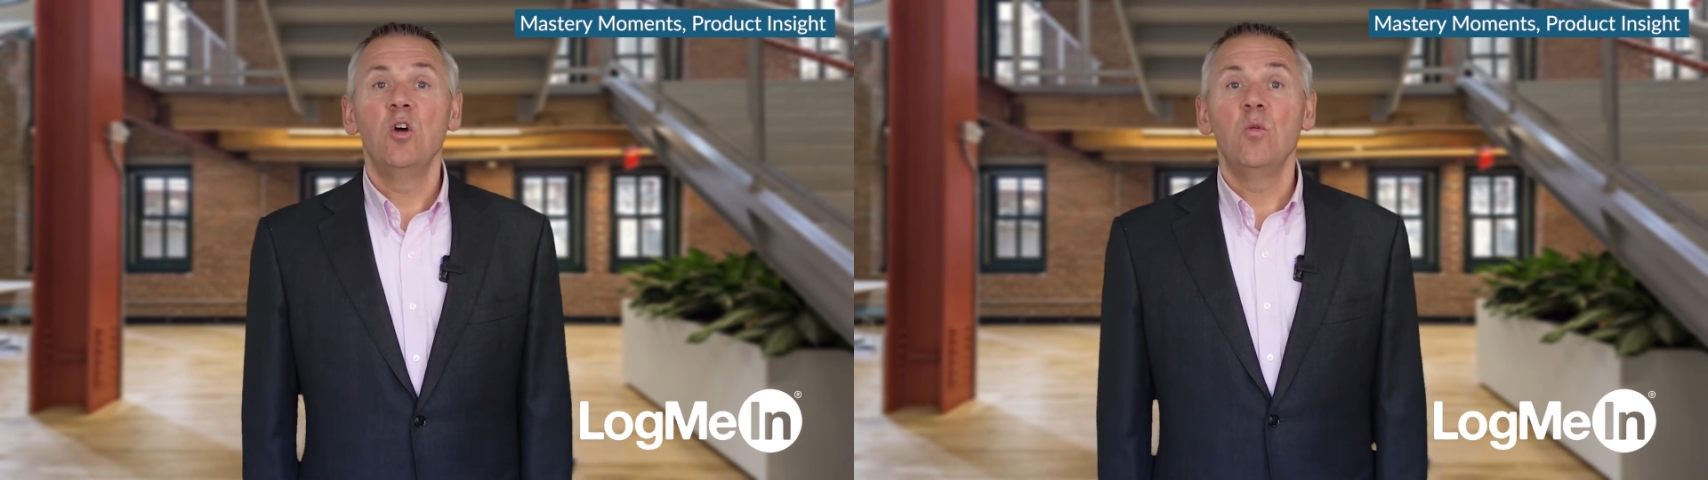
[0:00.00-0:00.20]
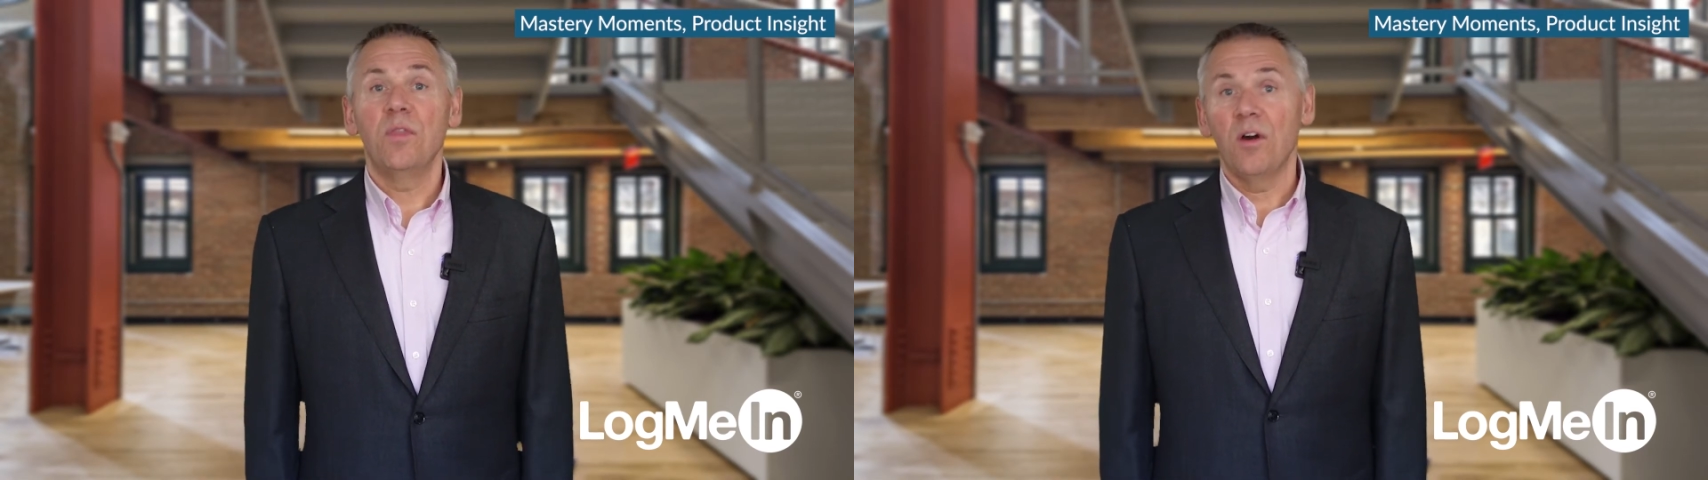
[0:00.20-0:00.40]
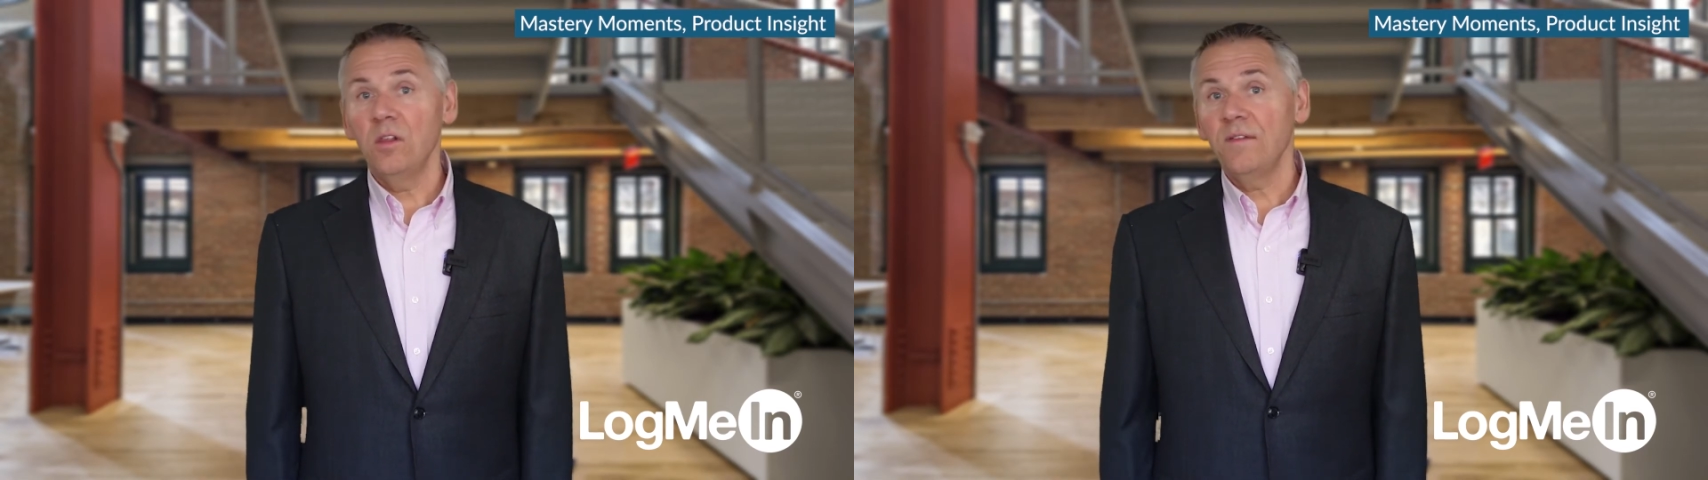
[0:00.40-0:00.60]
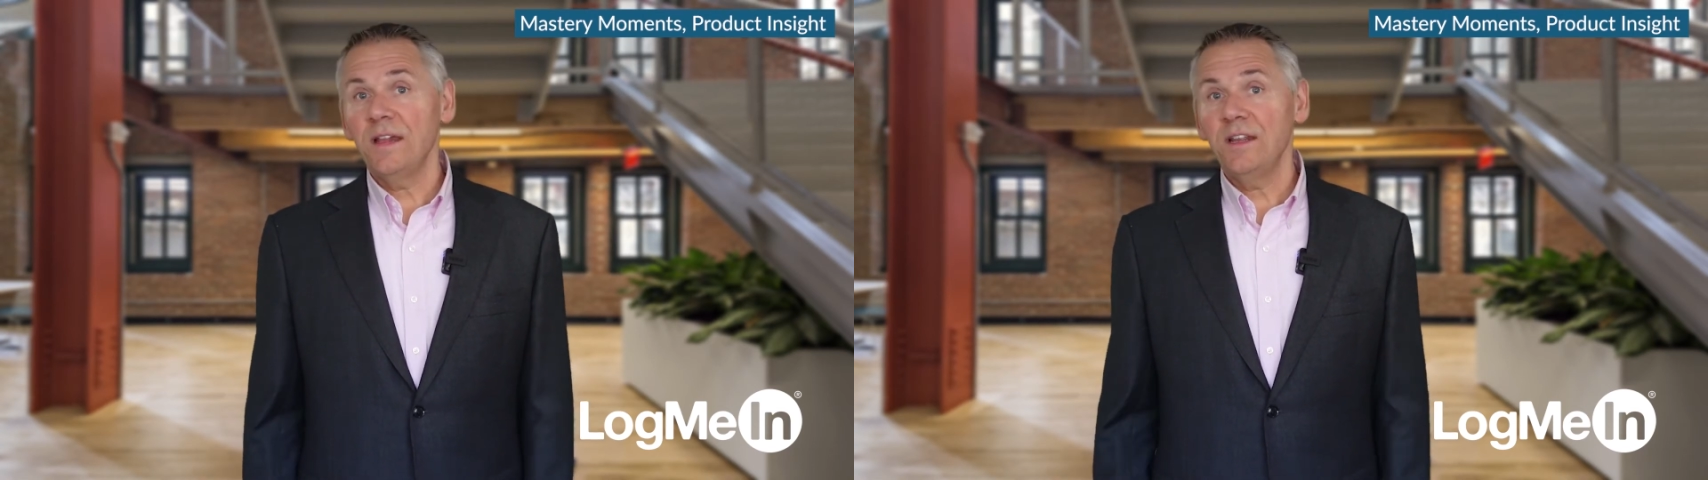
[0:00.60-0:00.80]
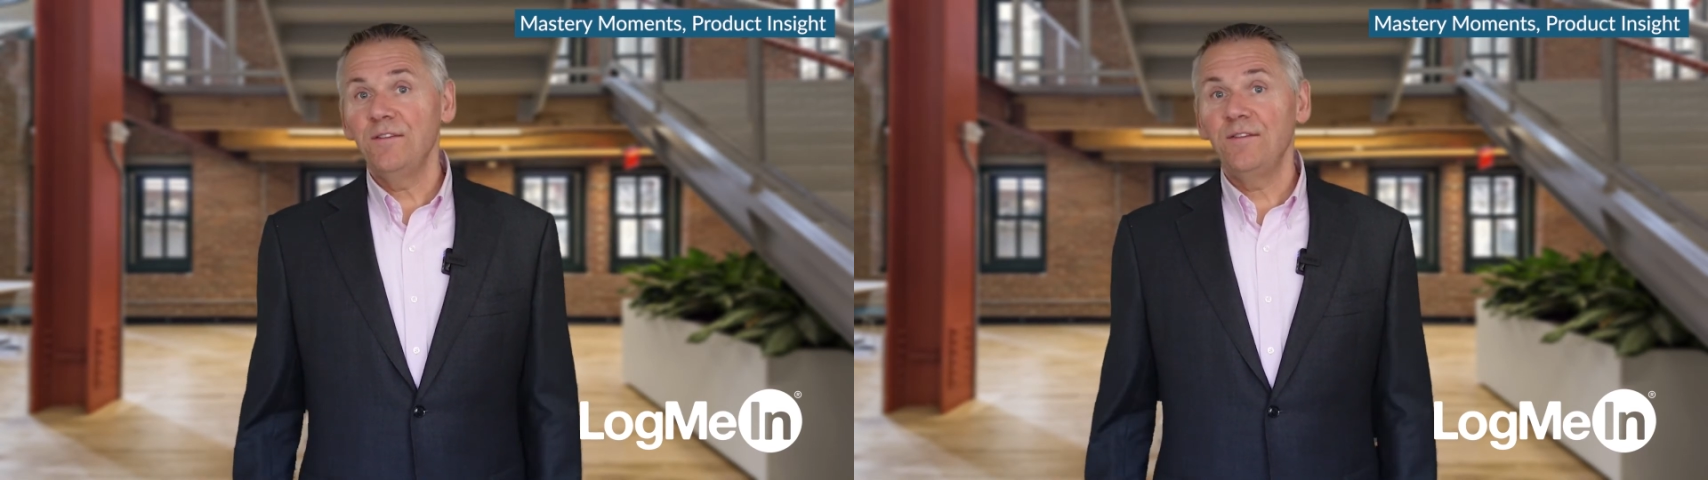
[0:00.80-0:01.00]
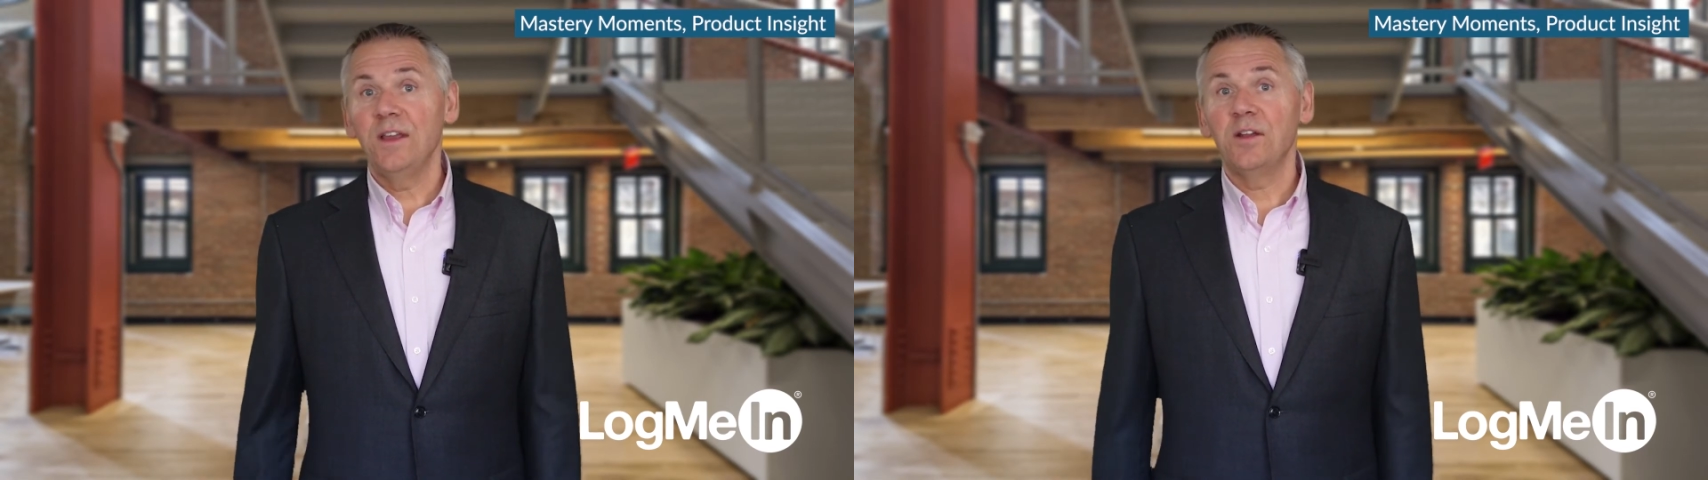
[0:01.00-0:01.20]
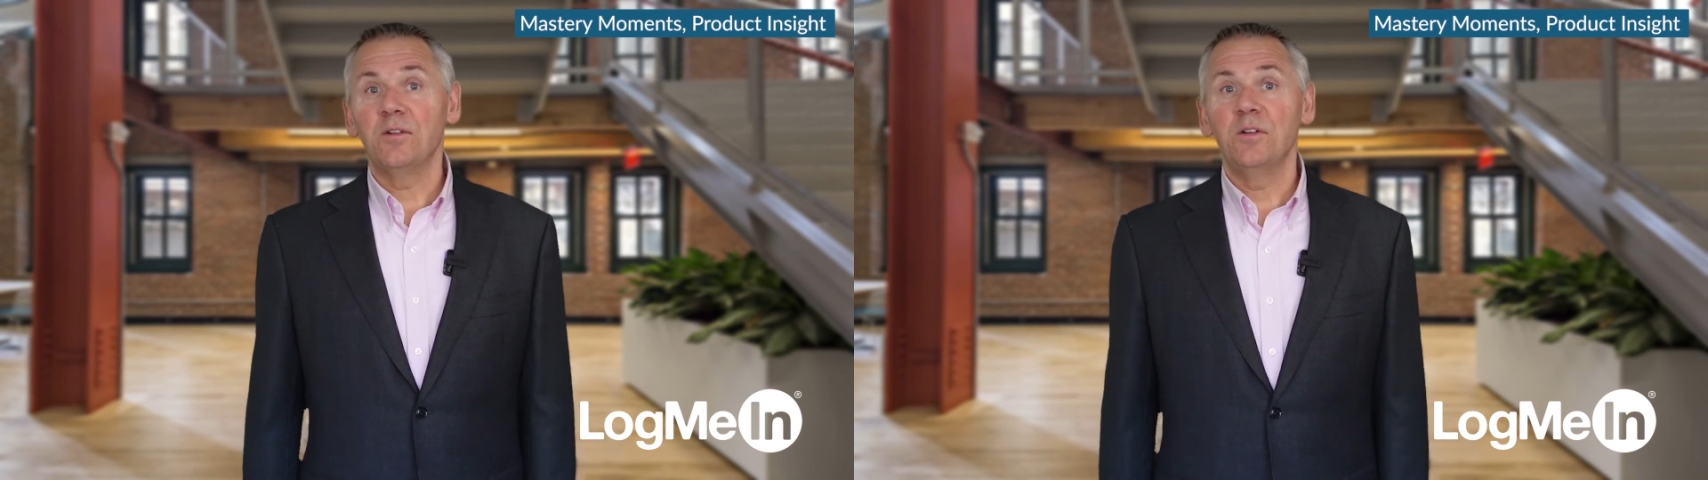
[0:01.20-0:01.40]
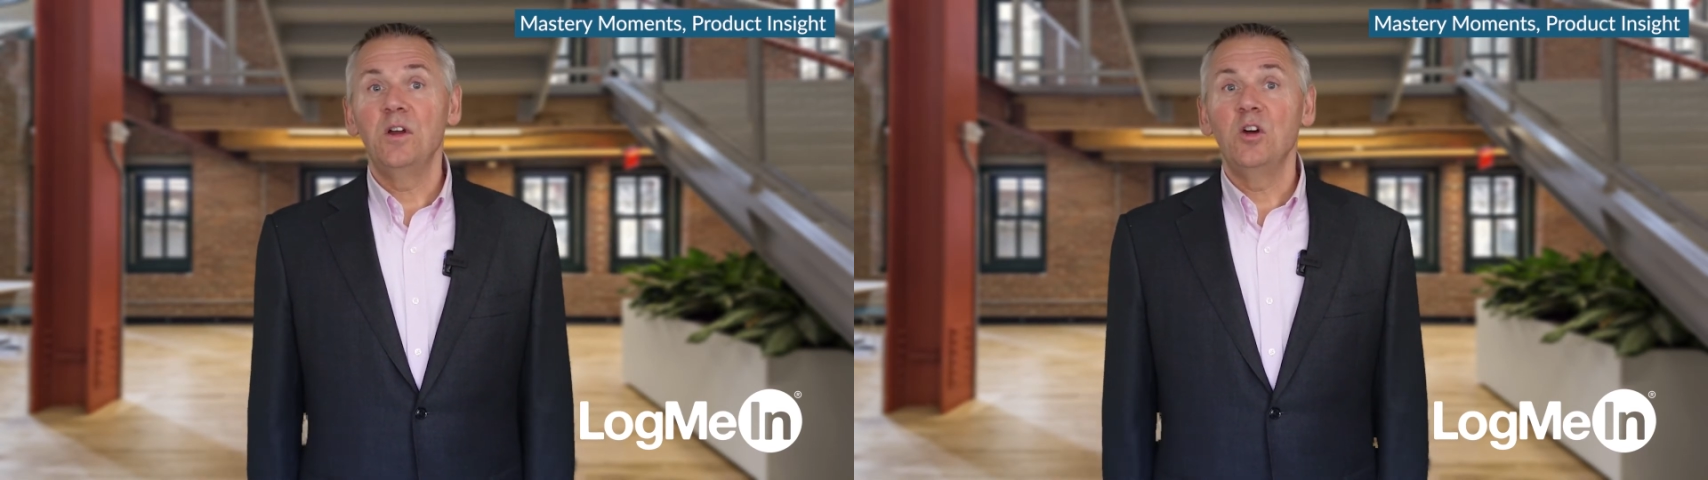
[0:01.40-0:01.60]
With all of that
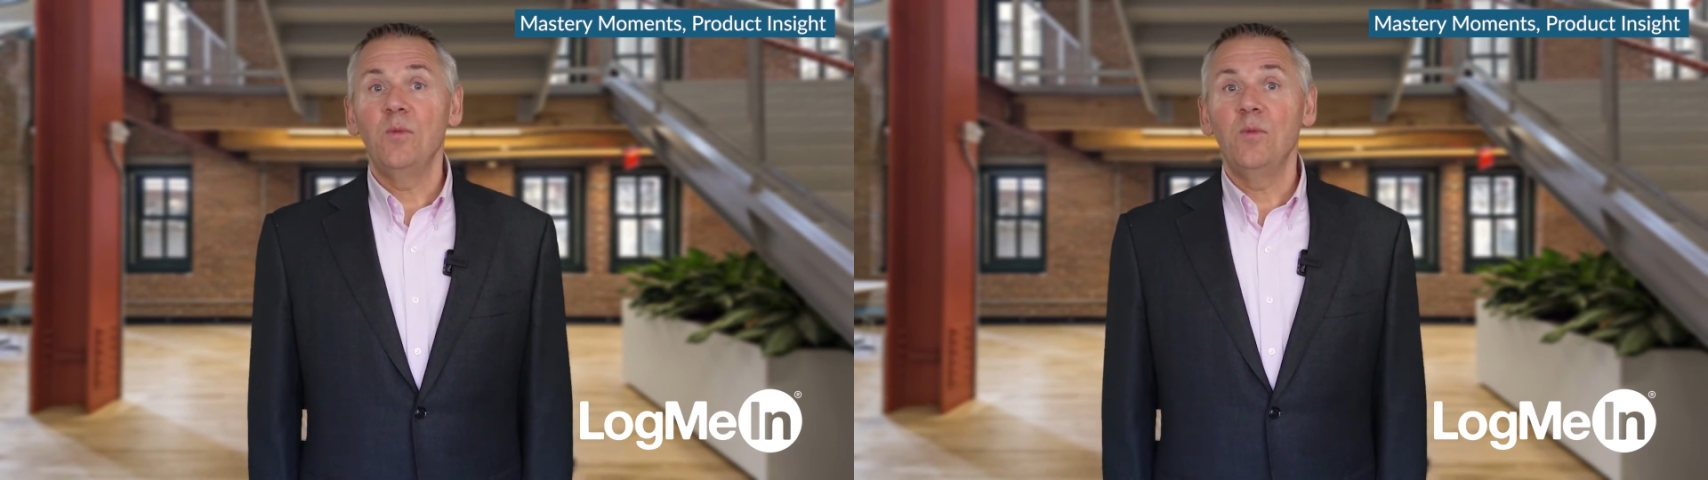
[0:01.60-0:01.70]
configured,